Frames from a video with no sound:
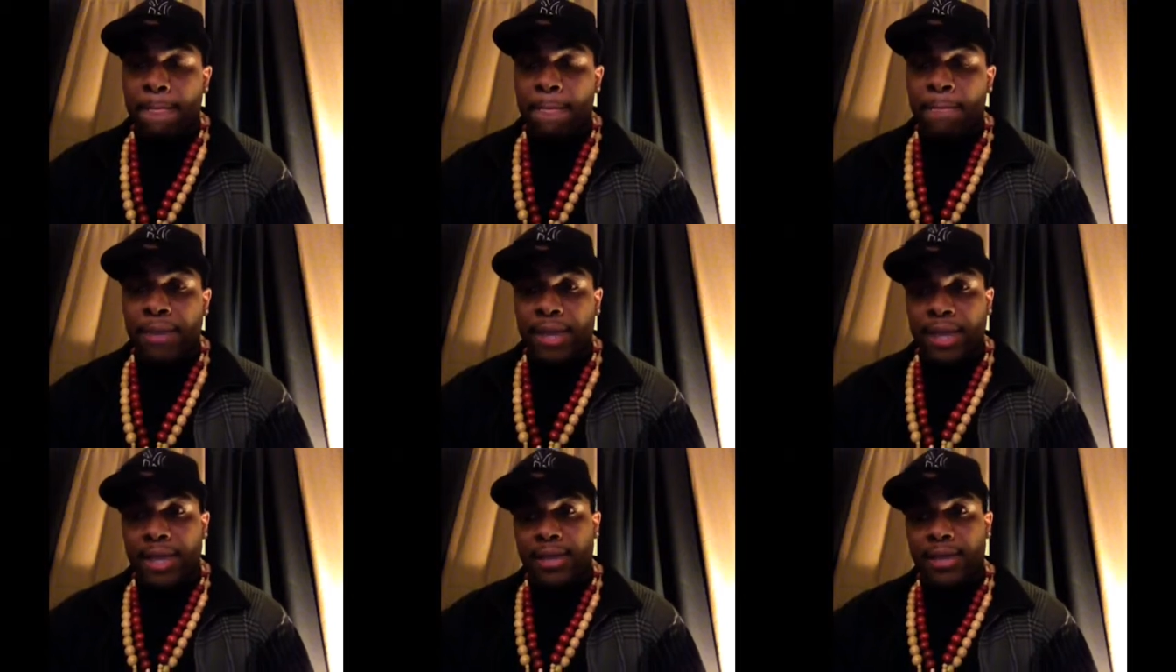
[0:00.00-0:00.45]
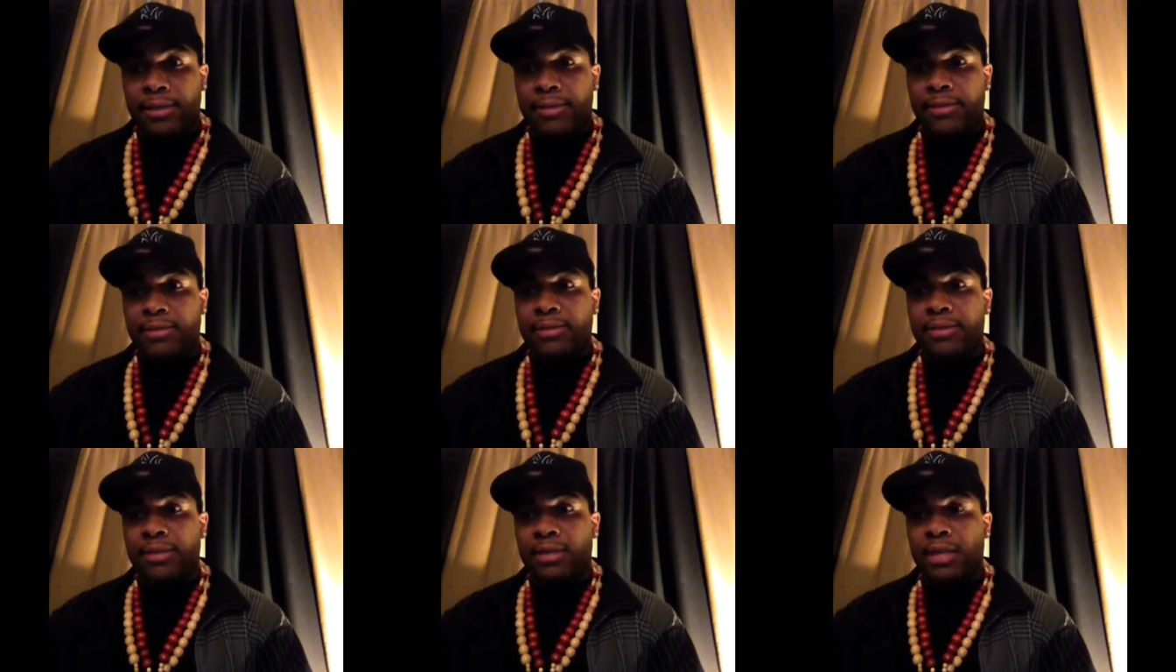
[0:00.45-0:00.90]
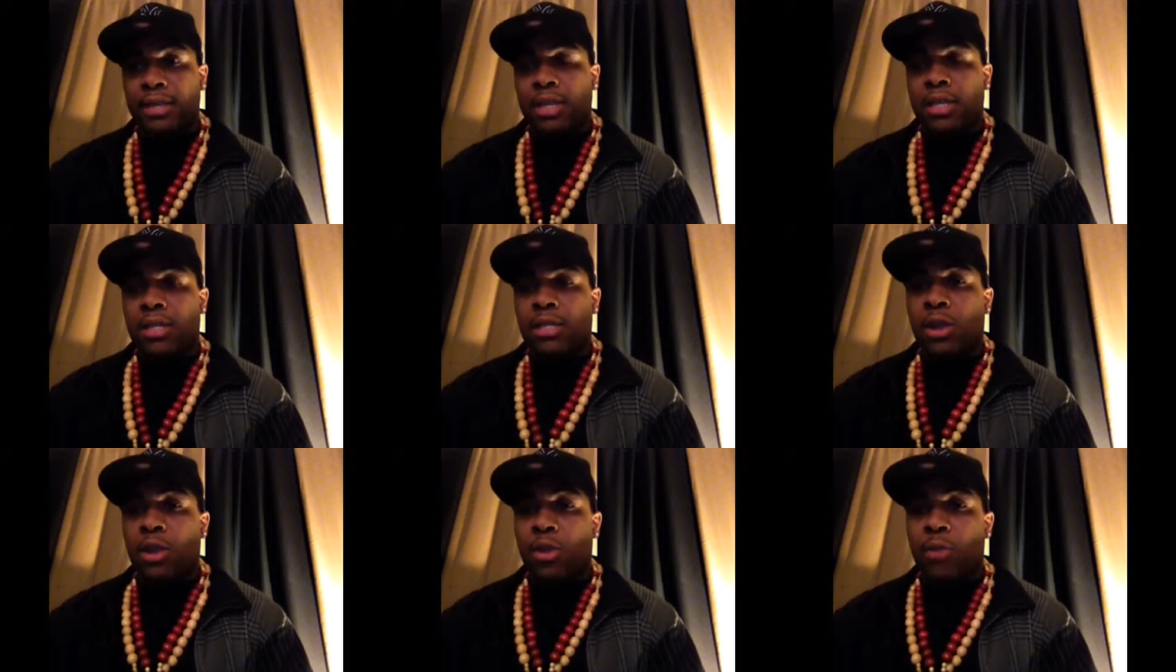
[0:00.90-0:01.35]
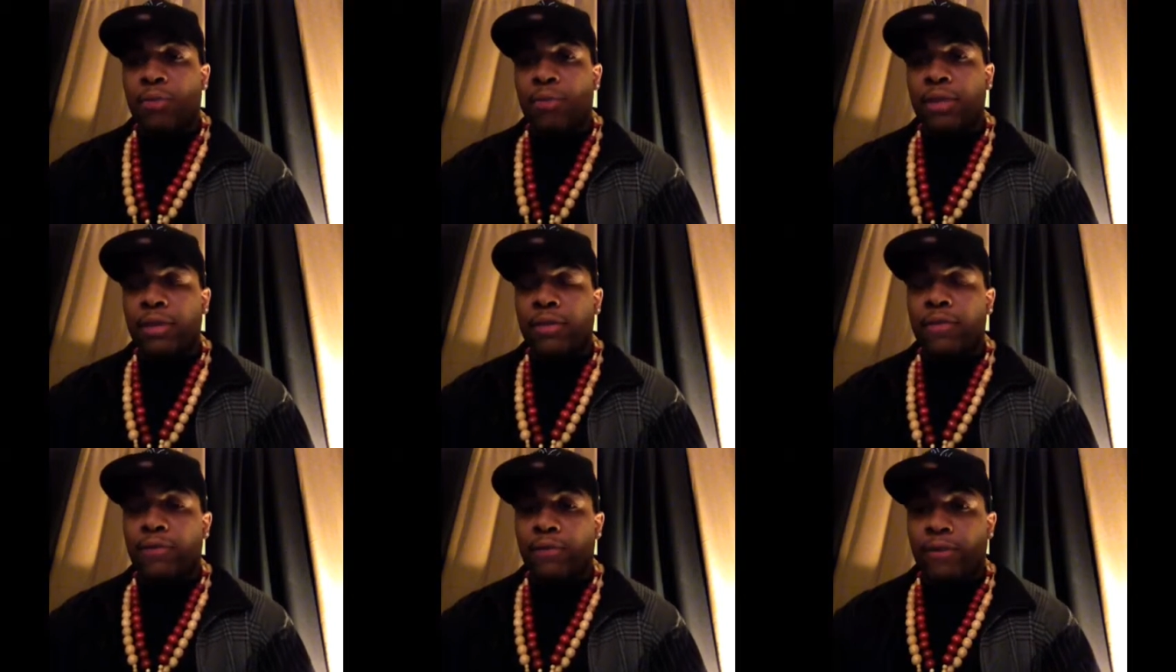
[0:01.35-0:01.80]
Men, don't
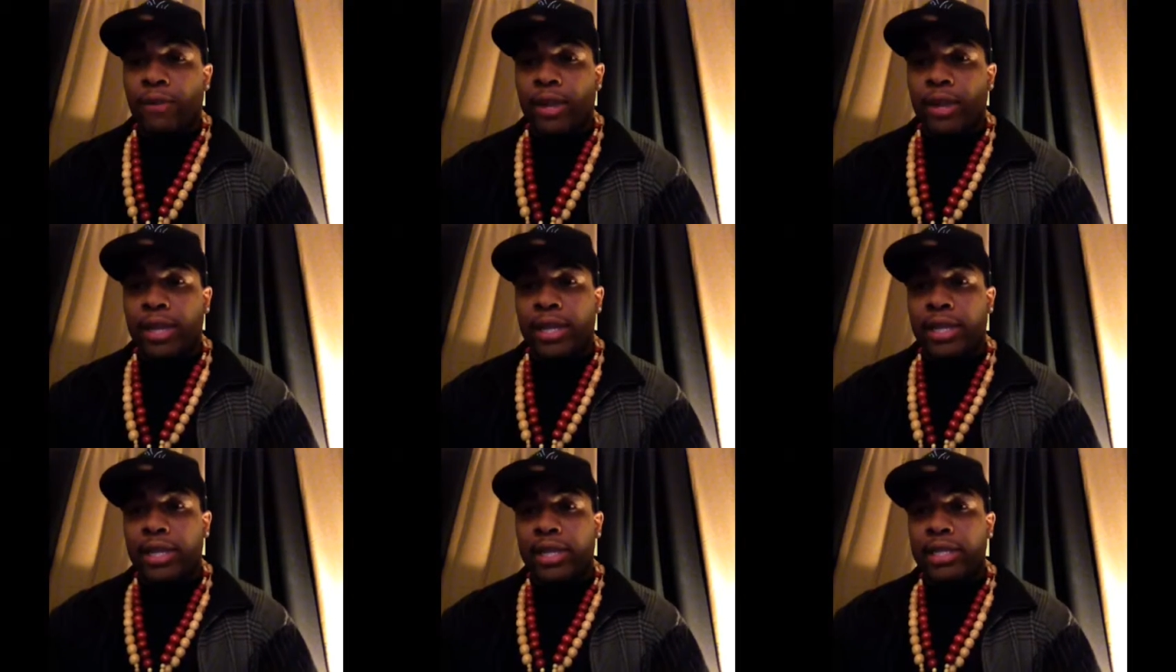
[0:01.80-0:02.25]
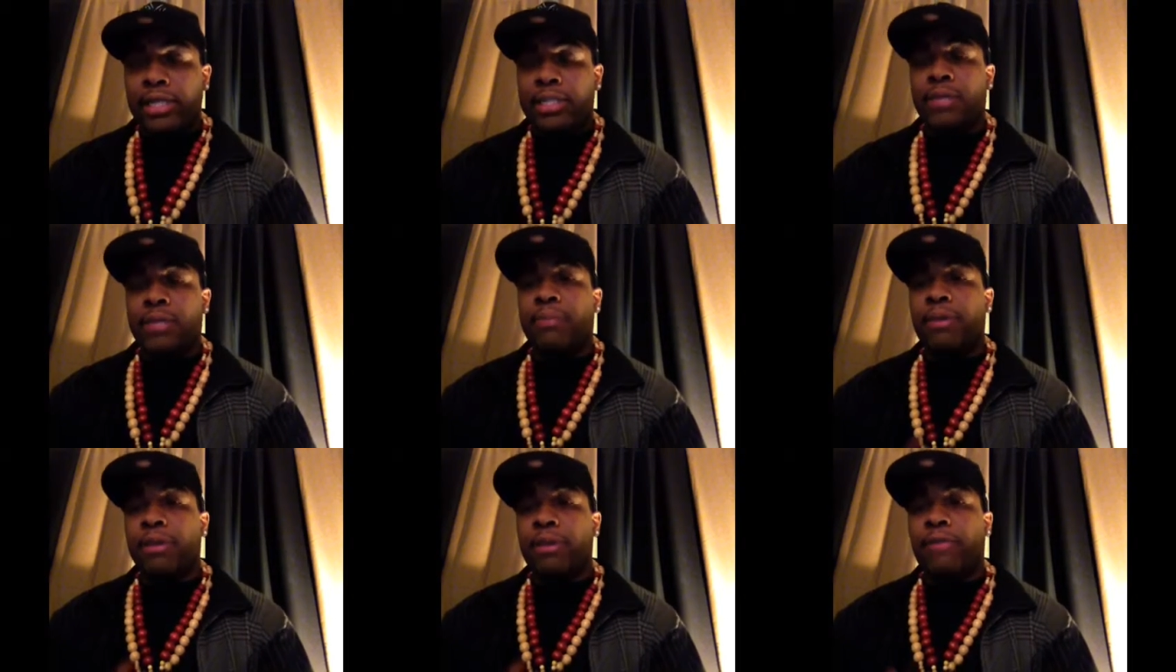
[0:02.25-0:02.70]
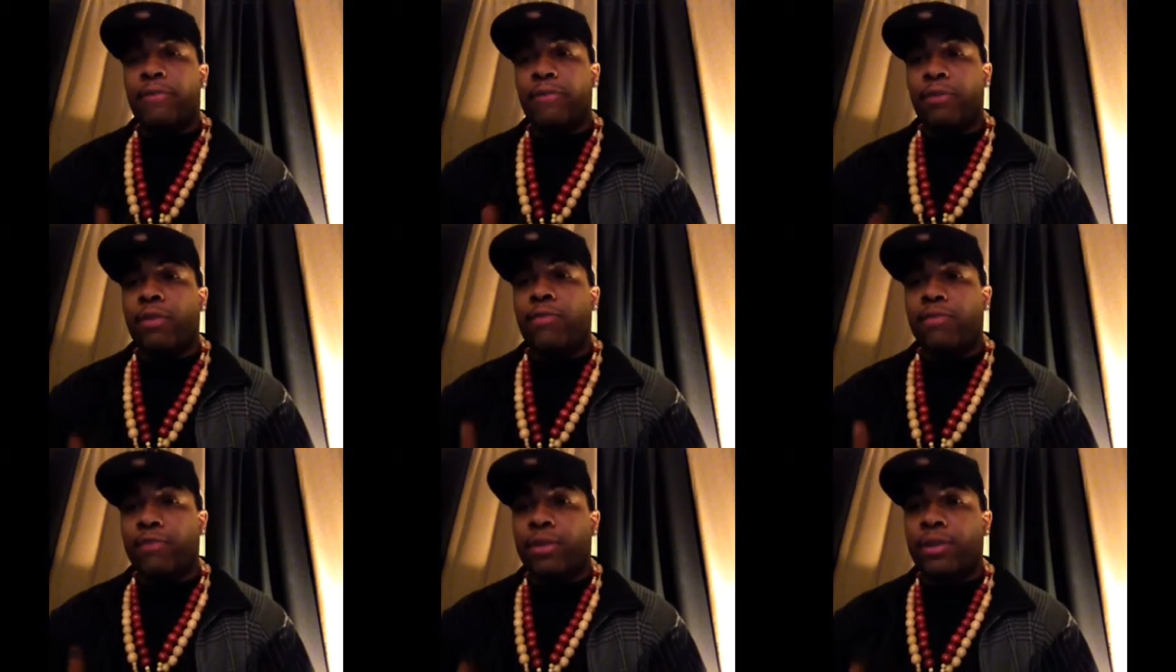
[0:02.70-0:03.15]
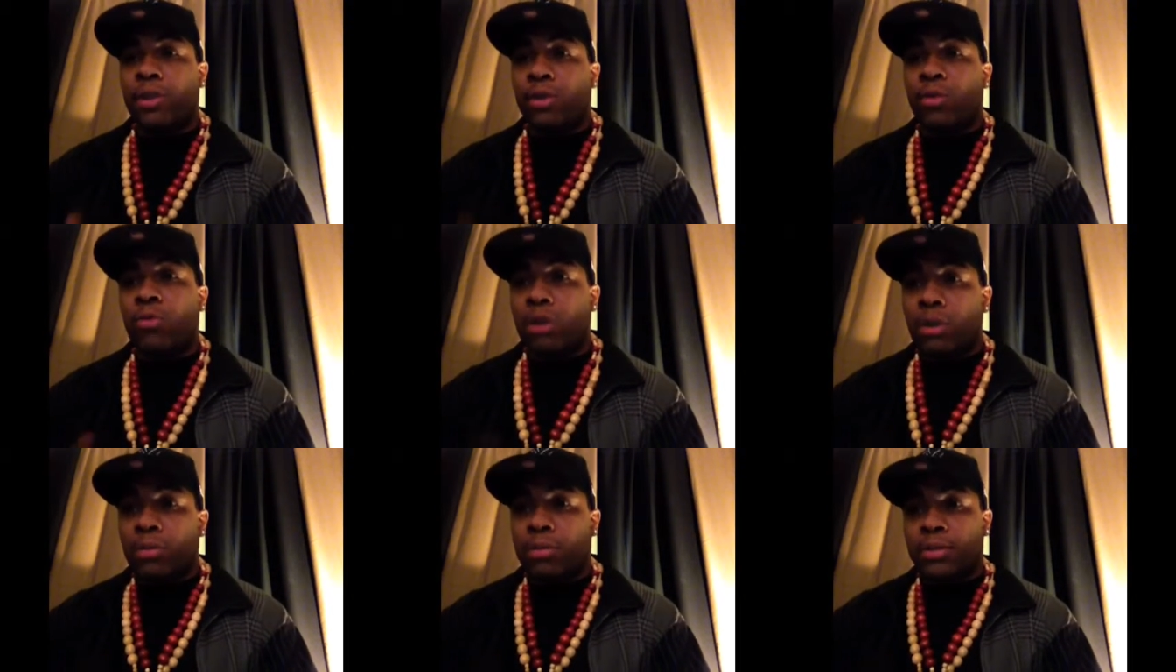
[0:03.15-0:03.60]
be afraid to be a freak for your
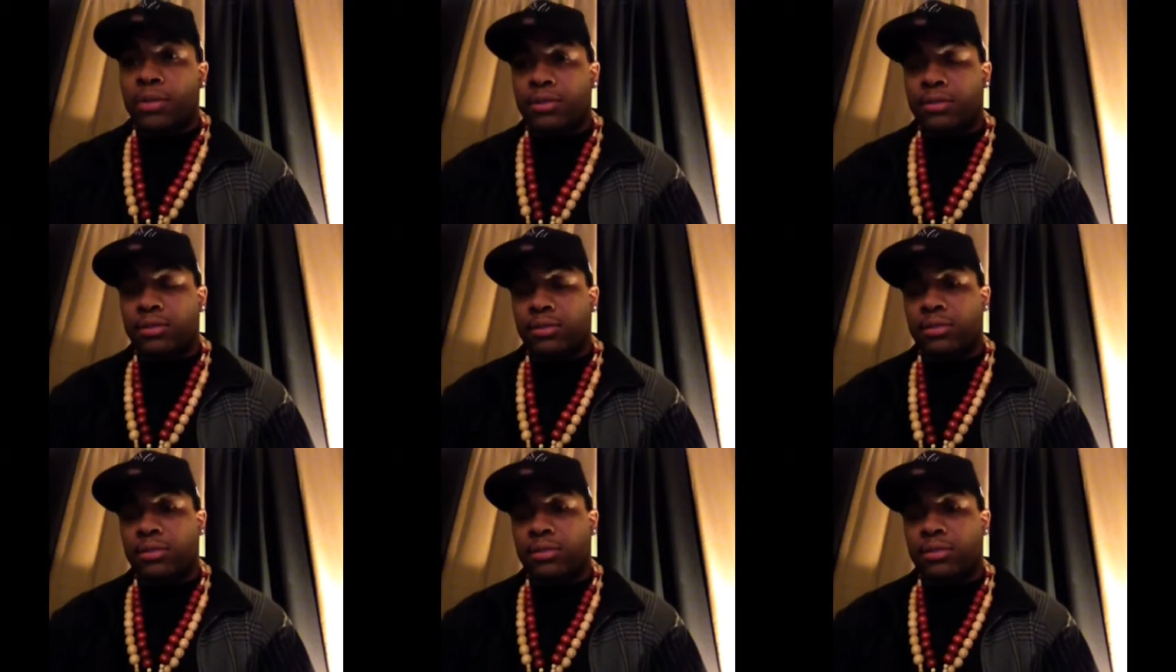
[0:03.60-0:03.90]
woman.